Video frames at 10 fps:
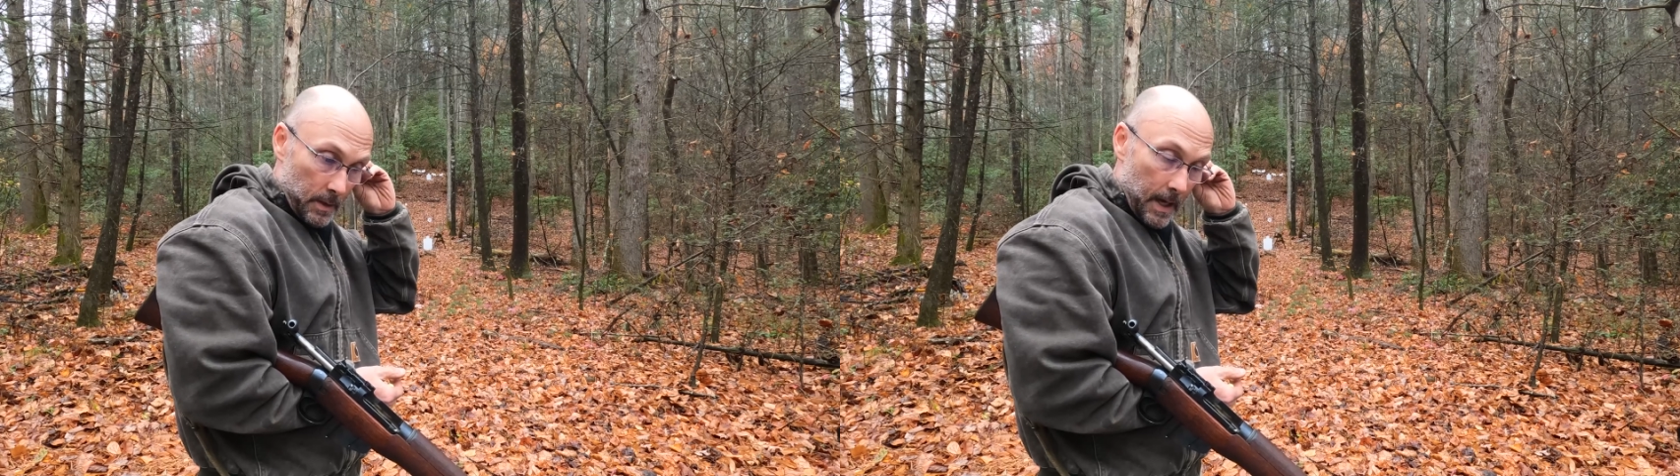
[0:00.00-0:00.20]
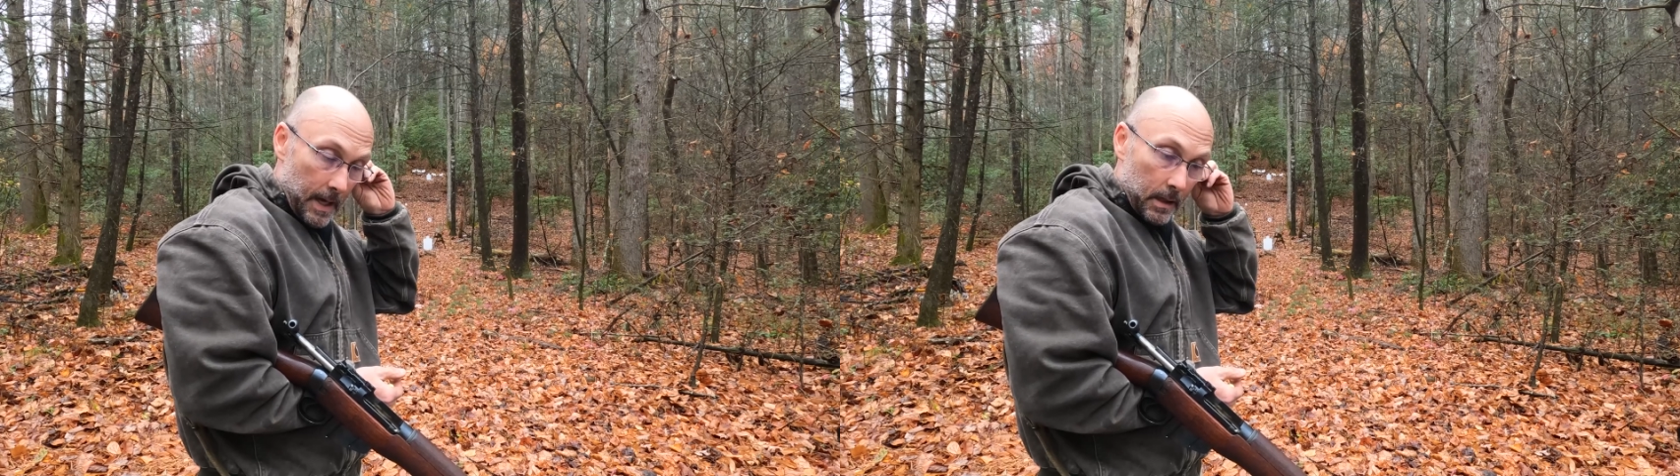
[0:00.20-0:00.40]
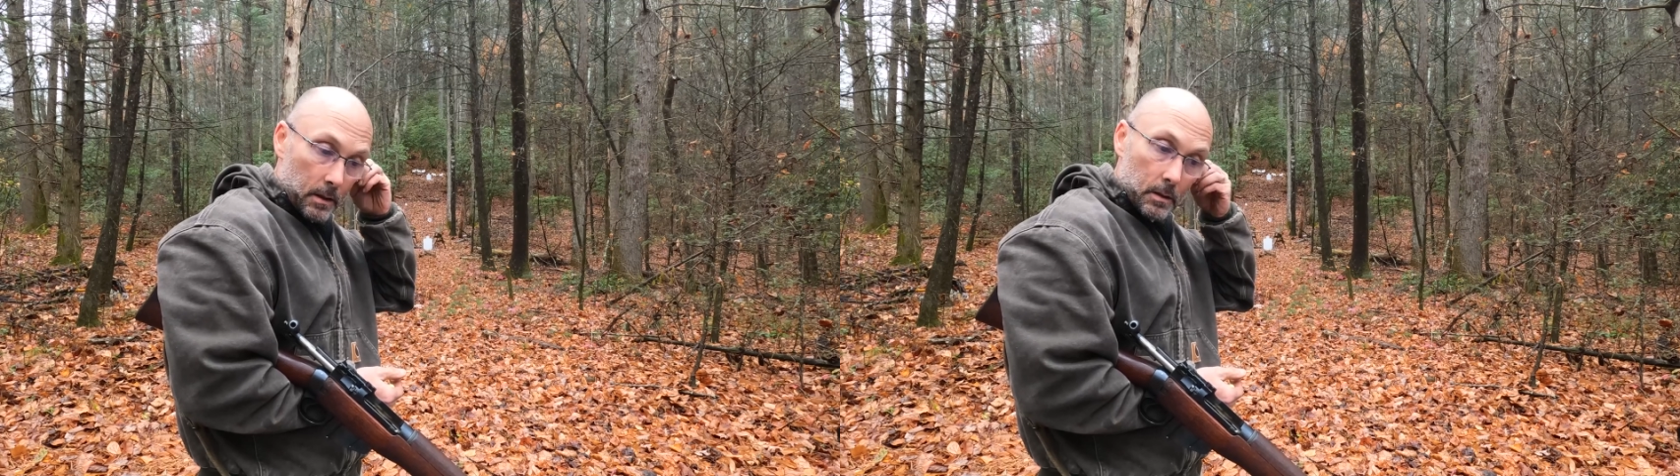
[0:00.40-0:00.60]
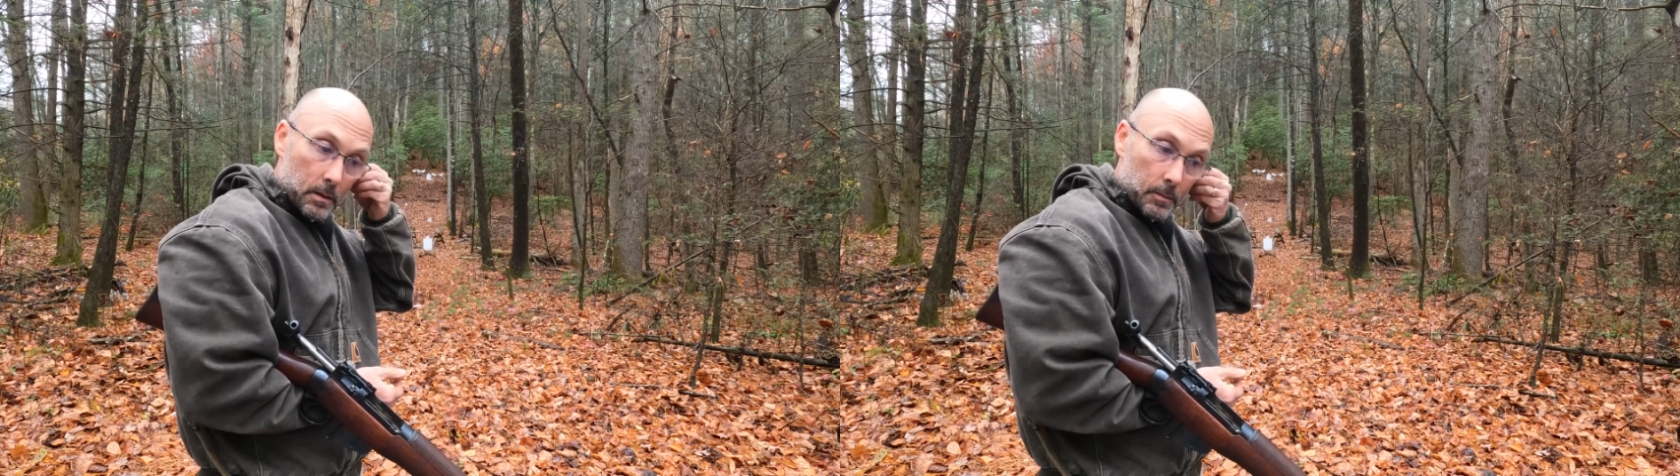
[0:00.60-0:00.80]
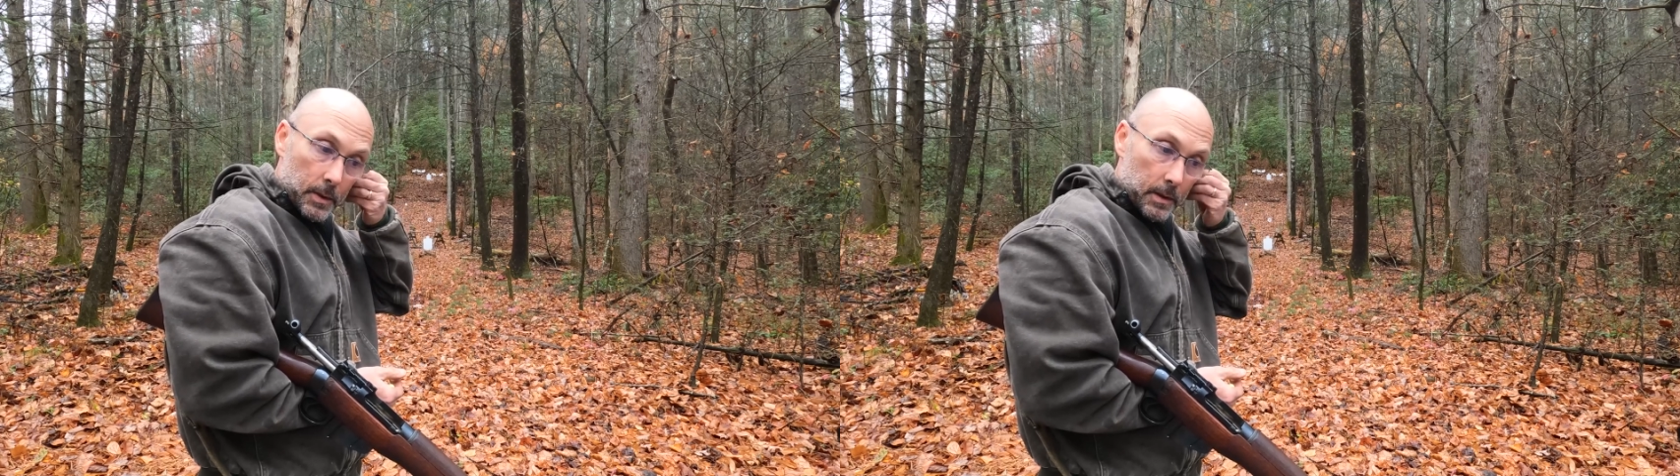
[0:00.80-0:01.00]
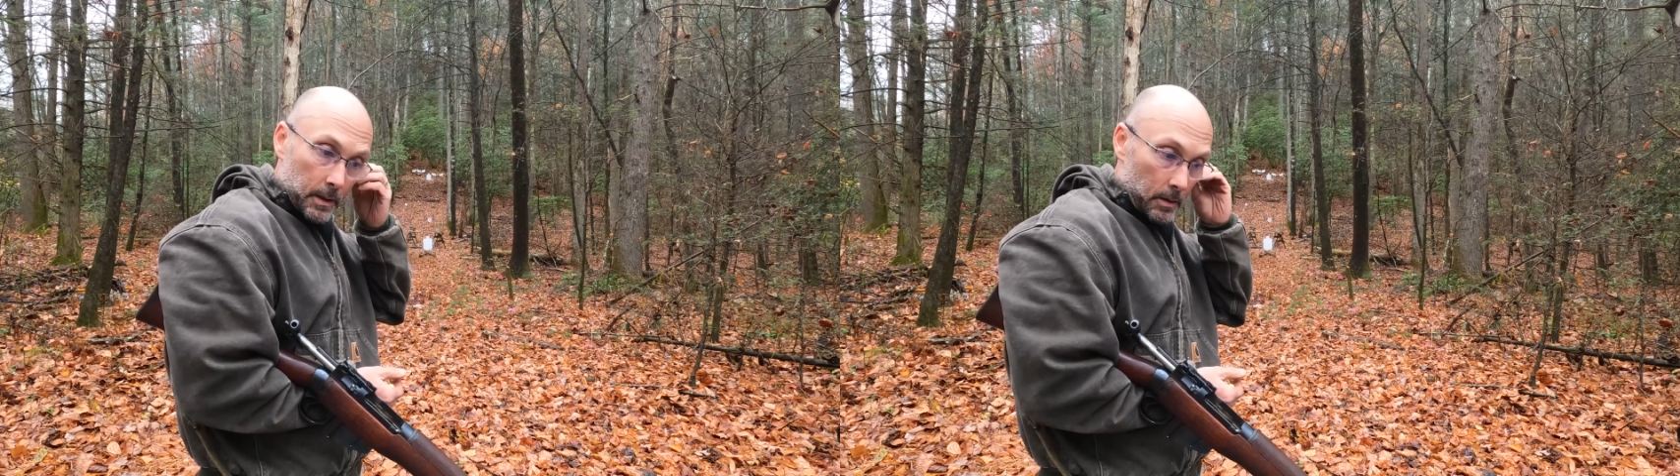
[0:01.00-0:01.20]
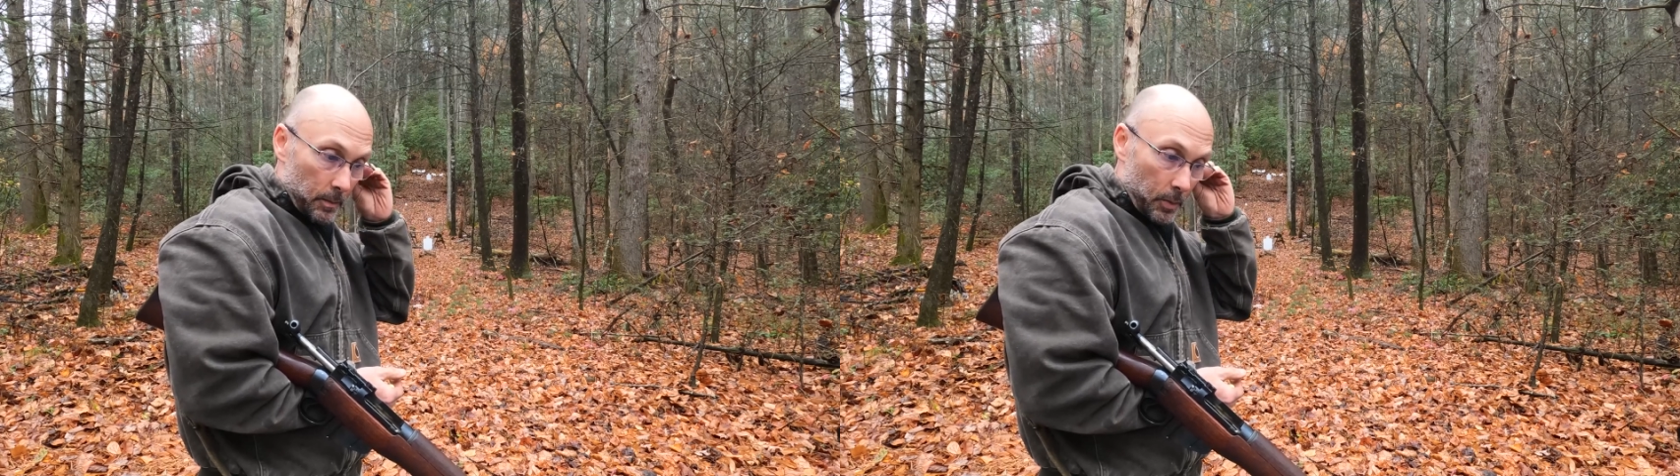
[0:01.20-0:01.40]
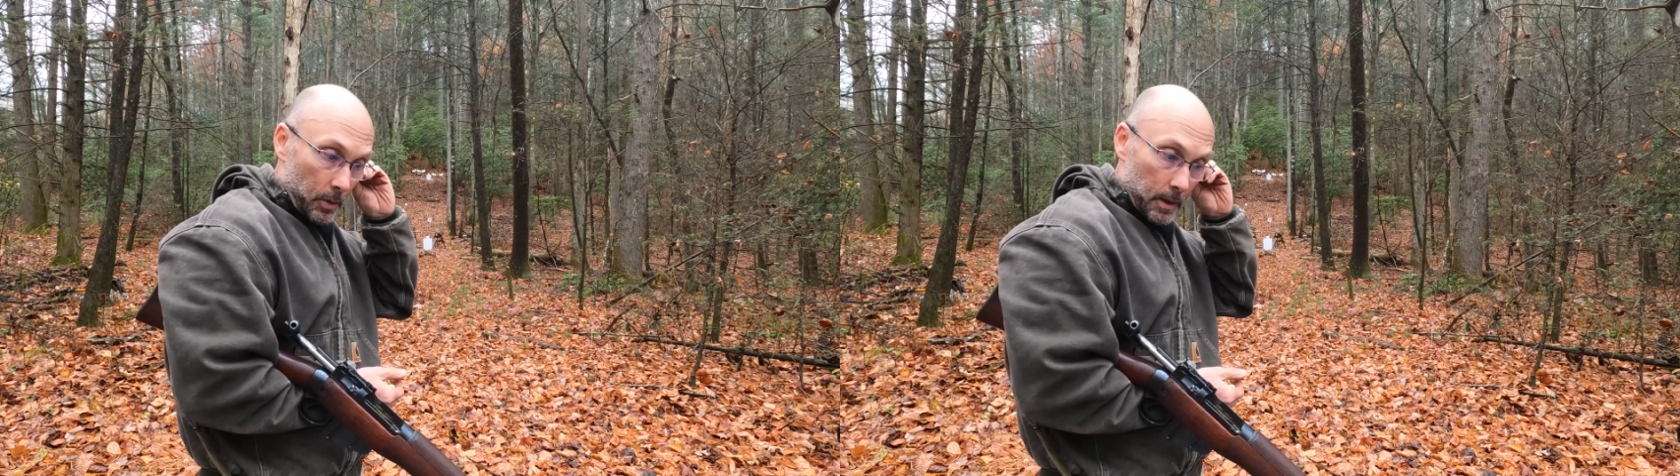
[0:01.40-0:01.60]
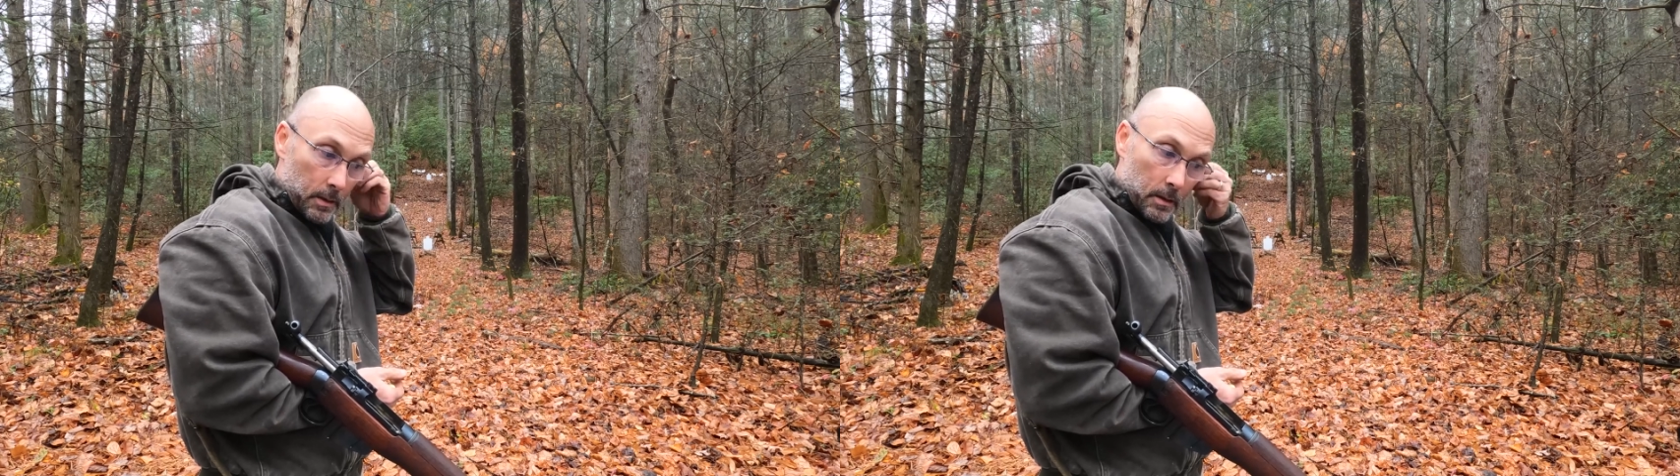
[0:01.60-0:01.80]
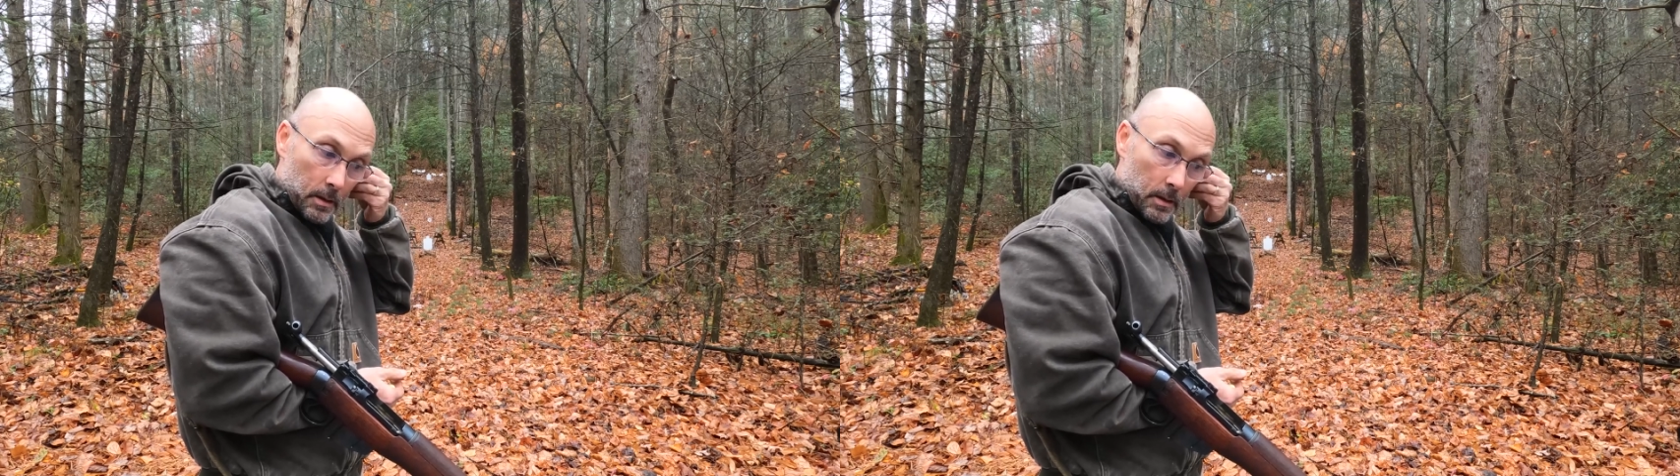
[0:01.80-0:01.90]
that particular bullet.